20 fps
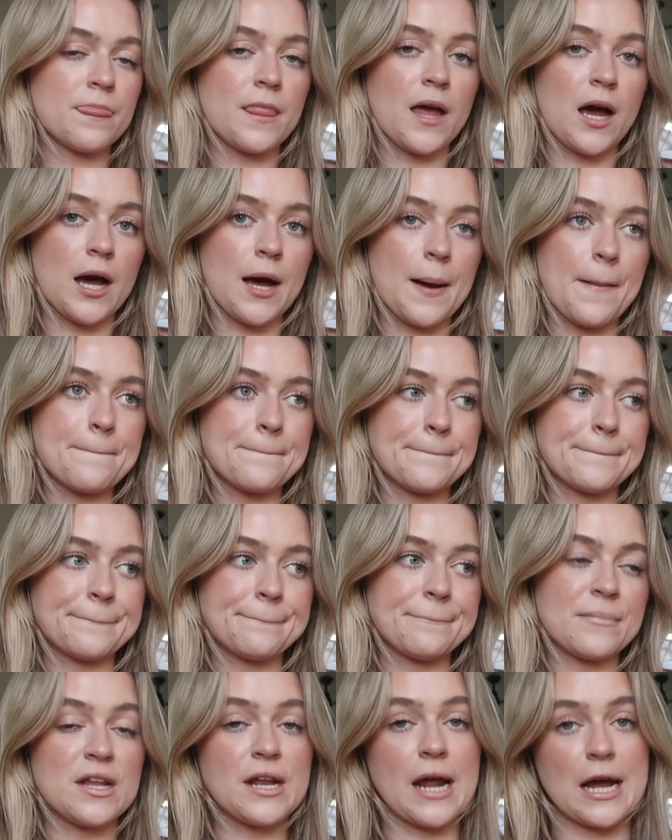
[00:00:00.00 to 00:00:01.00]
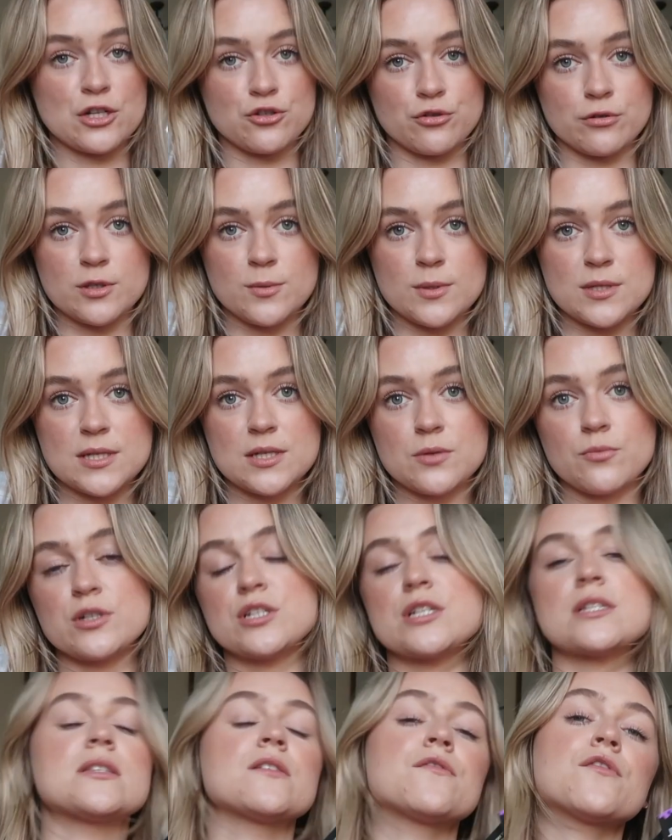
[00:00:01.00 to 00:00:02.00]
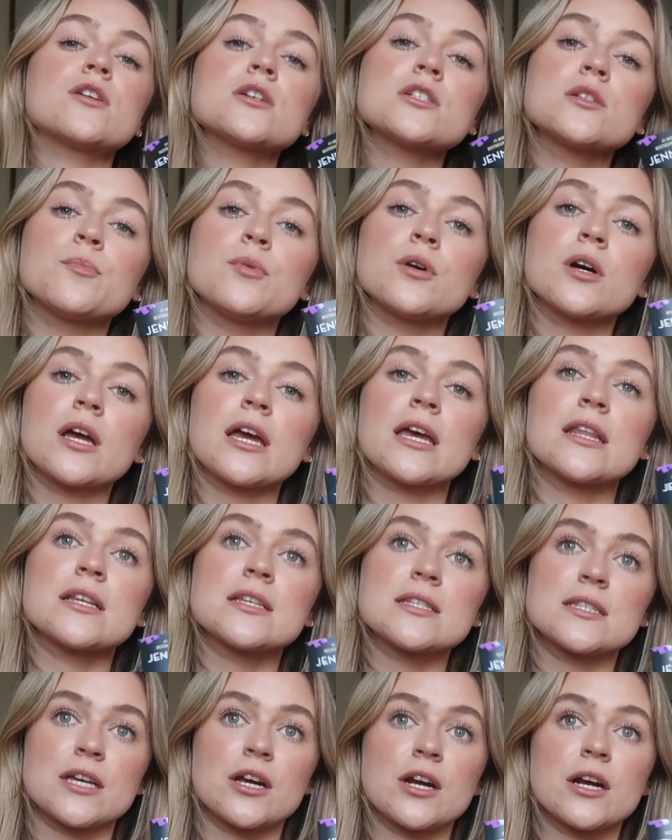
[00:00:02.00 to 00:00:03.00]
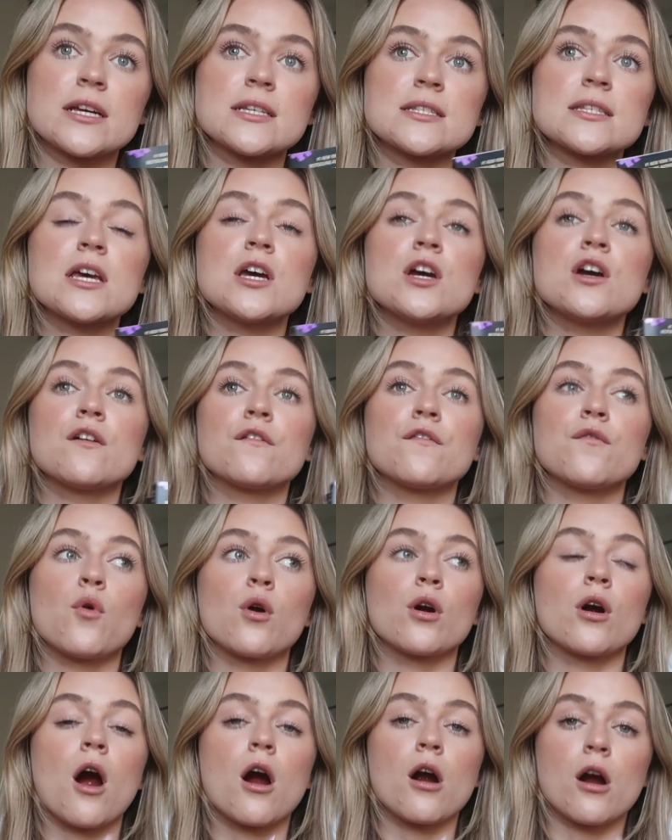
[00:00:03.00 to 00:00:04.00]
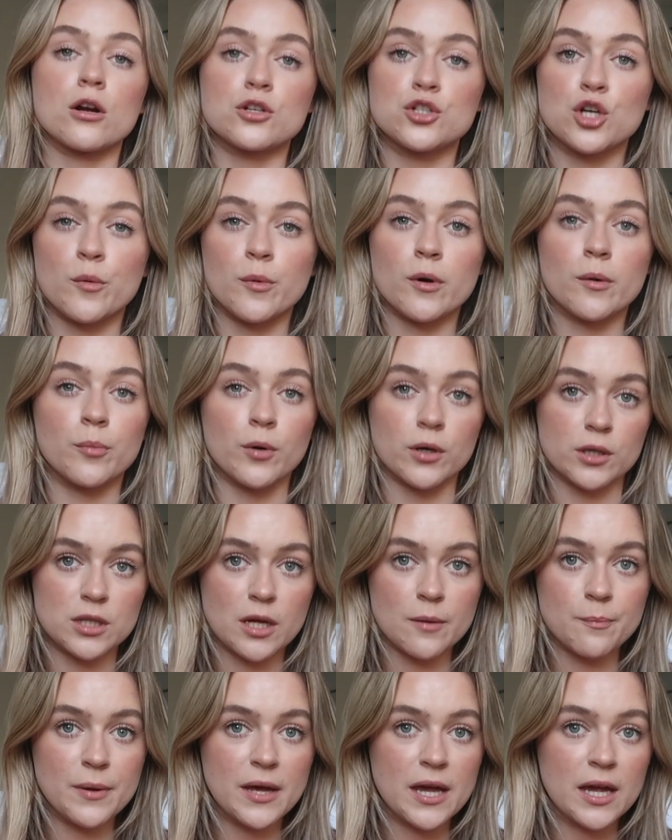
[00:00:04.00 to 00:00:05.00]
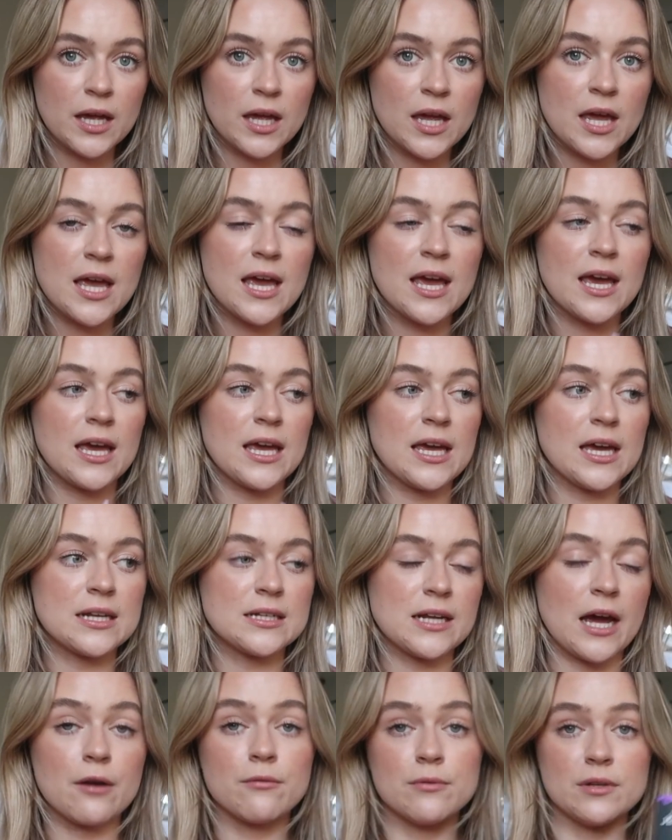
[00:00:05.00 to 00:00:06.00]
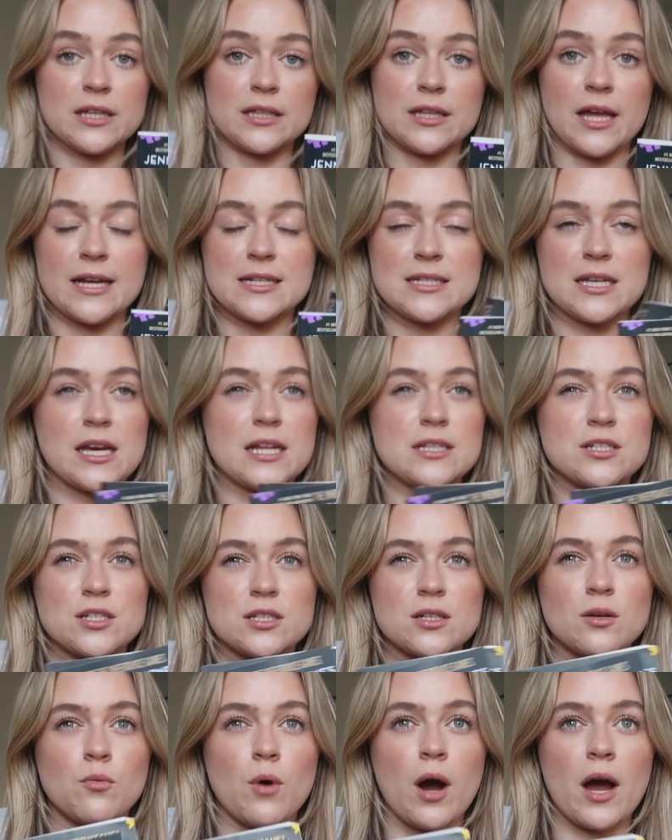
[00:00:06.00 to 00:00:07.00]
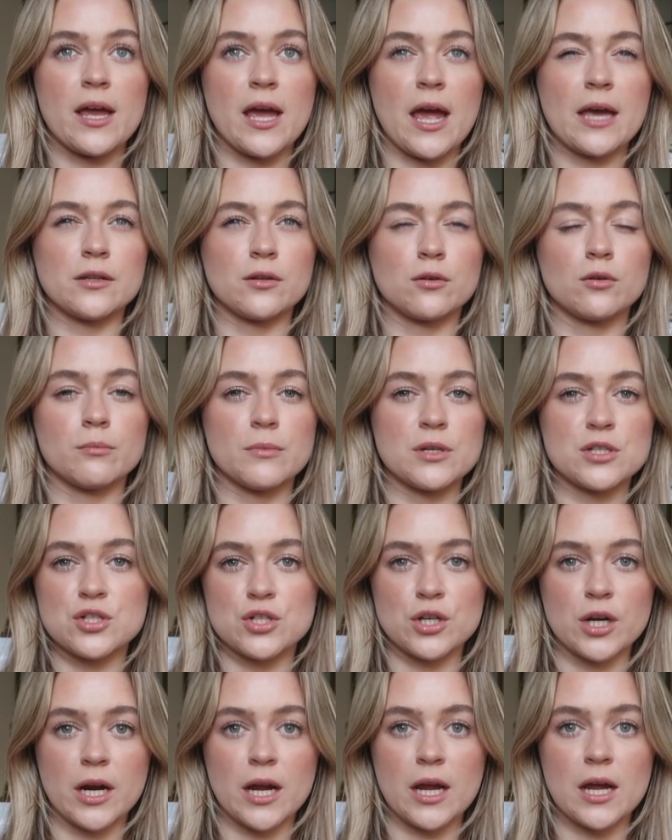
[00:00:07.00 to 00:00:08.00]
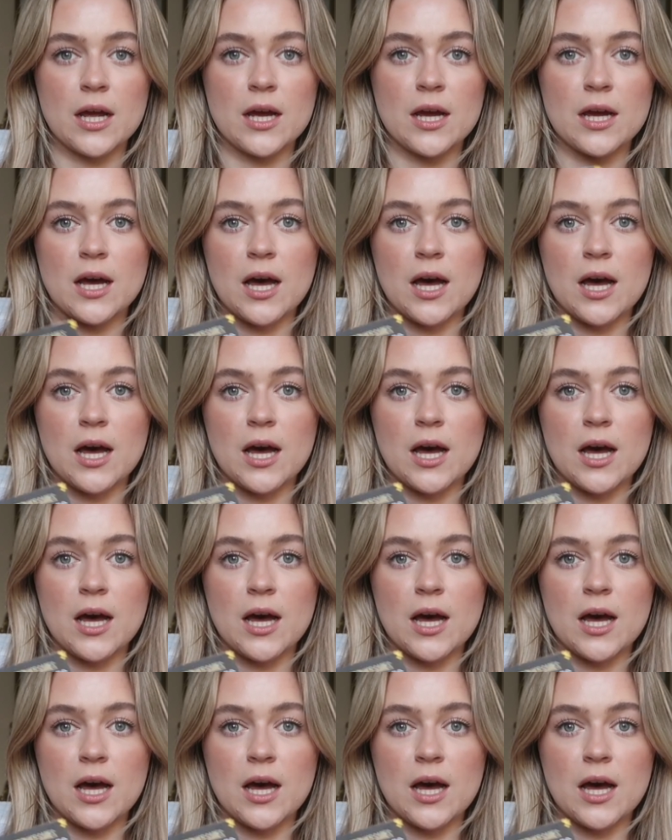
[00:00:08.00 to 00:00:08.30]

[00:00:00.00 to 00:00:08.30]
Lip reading: The Naturals, which is the first book in the series for our October book club pick, and I really liked it. It's just a YA little mystery